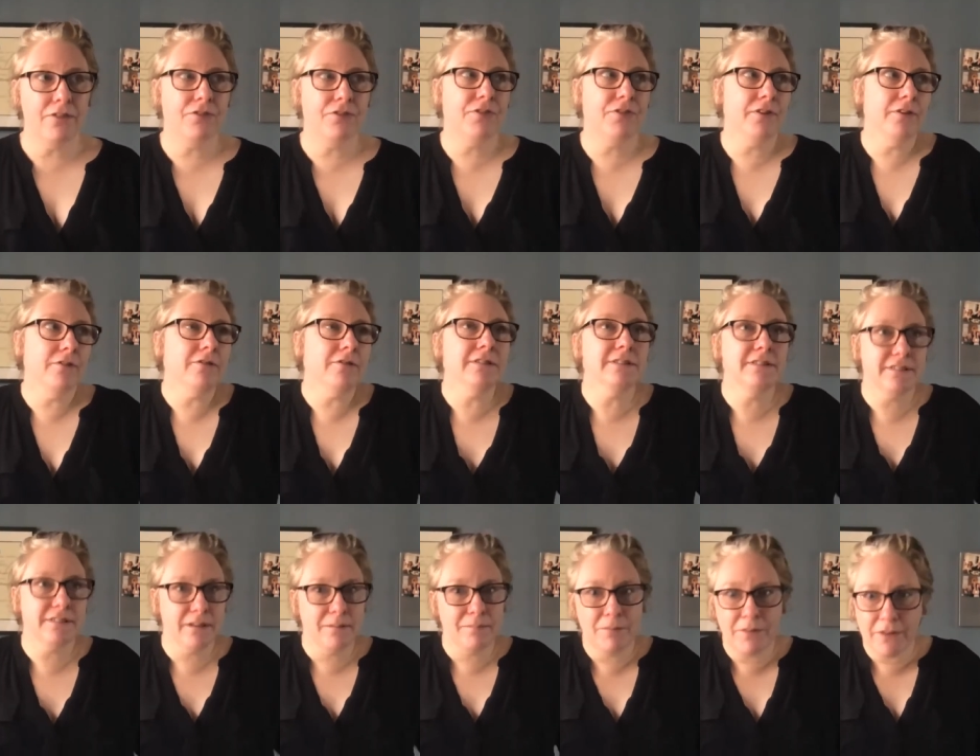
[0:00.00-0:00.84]
There is
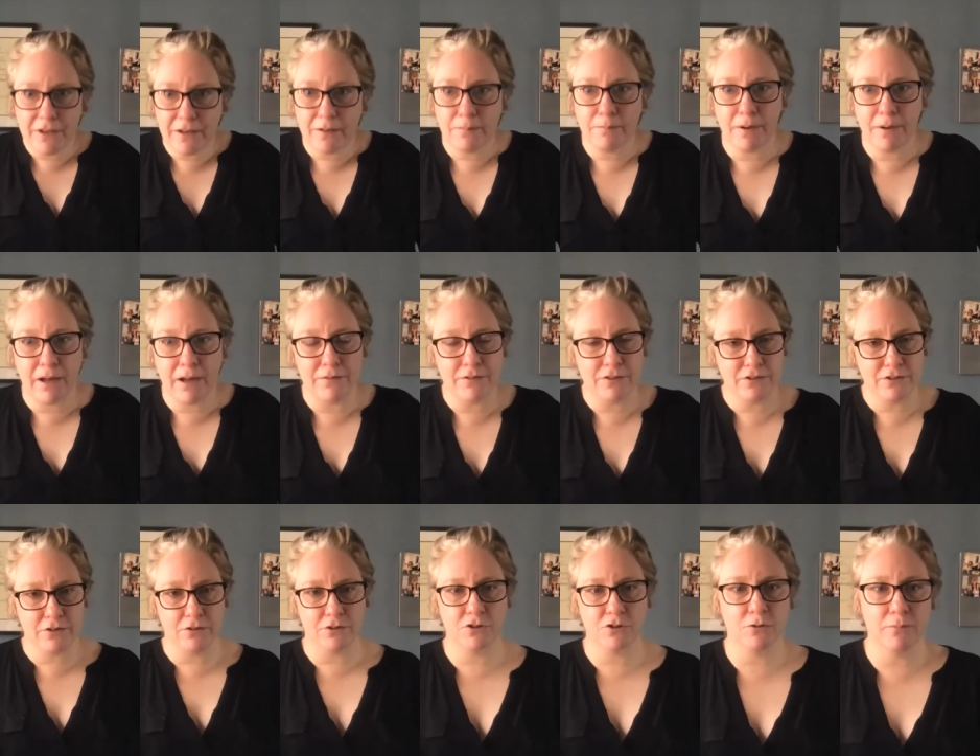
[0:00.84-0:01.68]
something about the
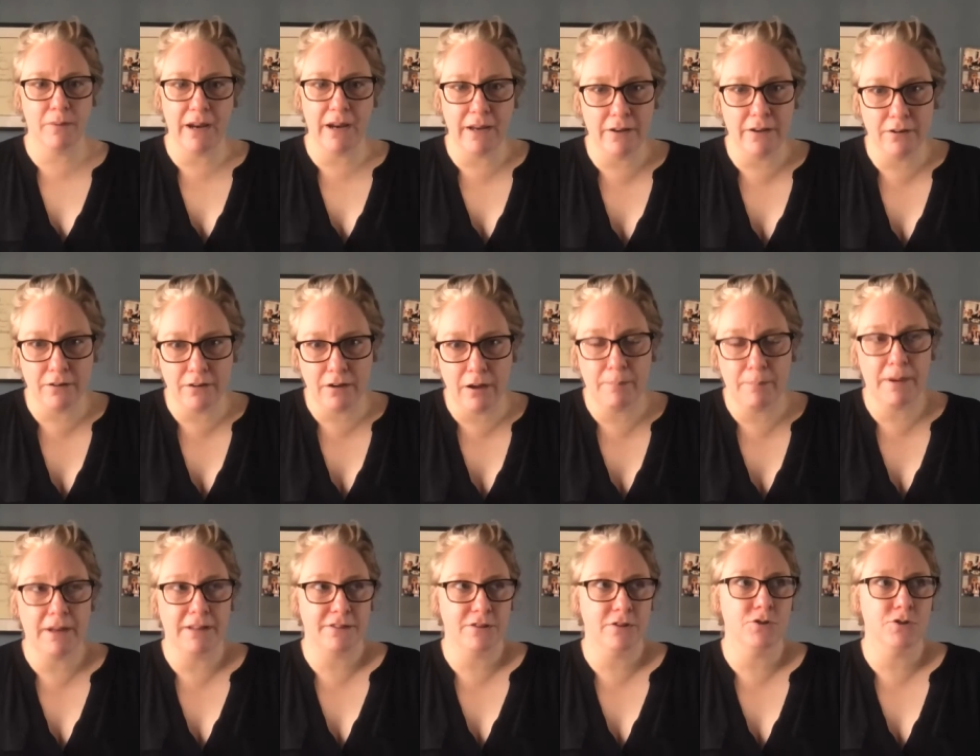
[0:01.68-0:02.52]
social media,
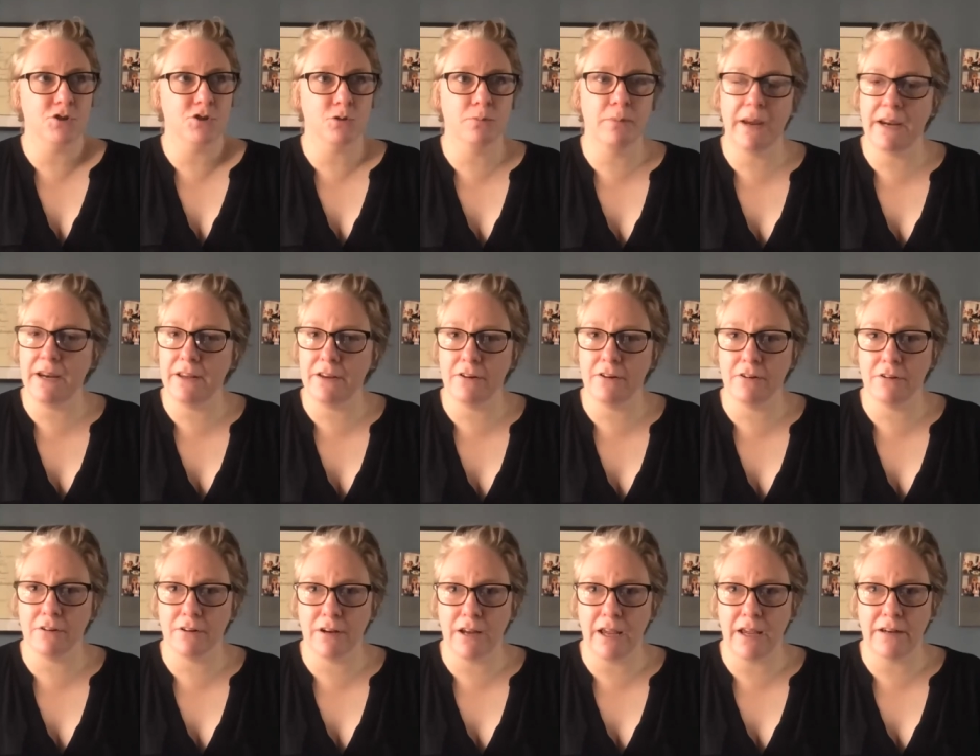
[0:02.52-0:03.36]
about social media
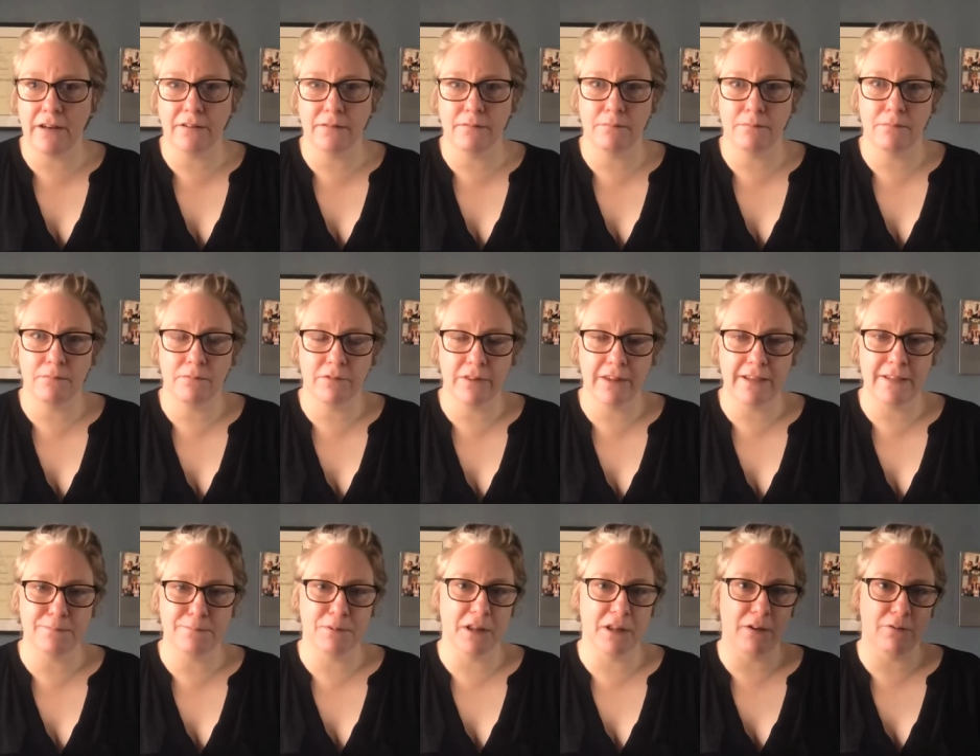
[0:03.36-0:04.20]
and, and
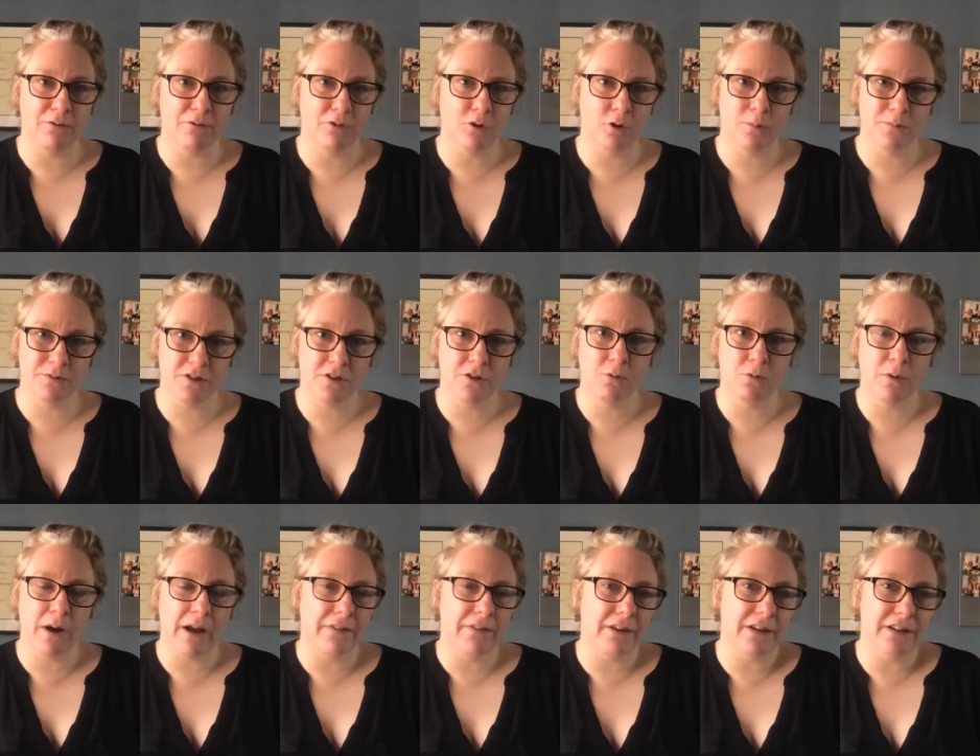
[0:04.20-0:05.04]
these platforms and the
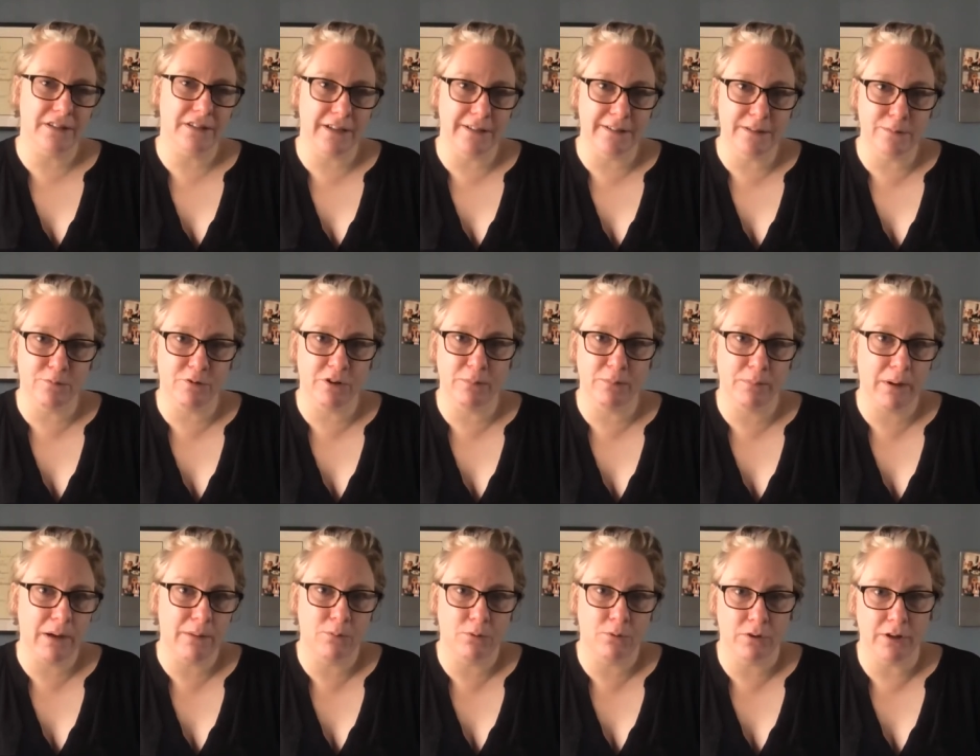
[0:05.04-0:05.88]
way that it does bring
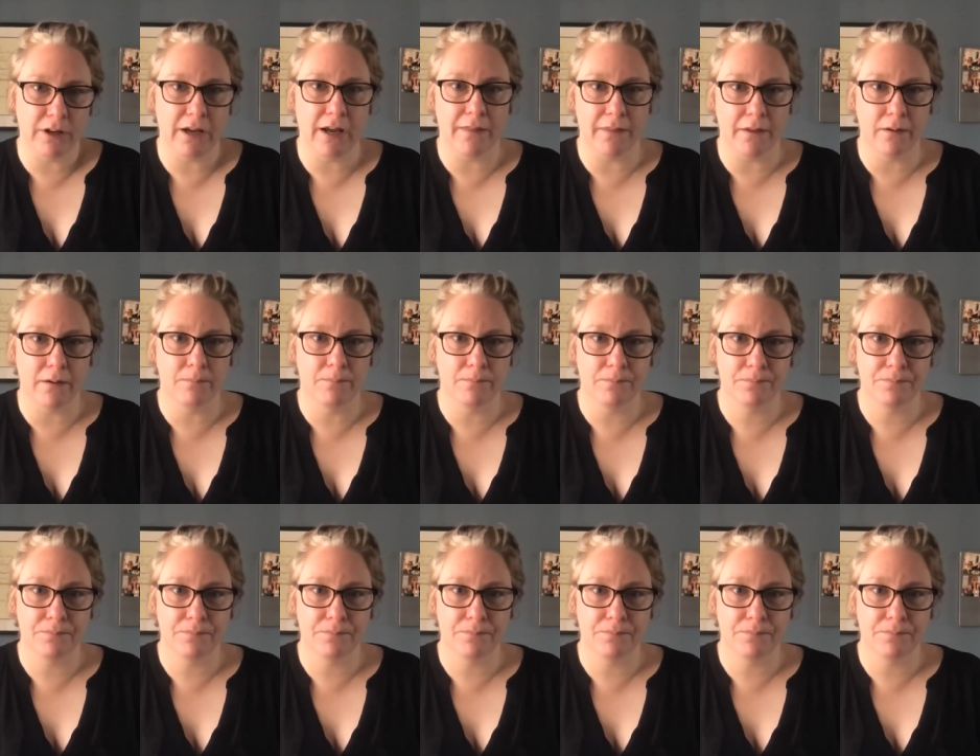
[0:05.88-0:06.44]
people together.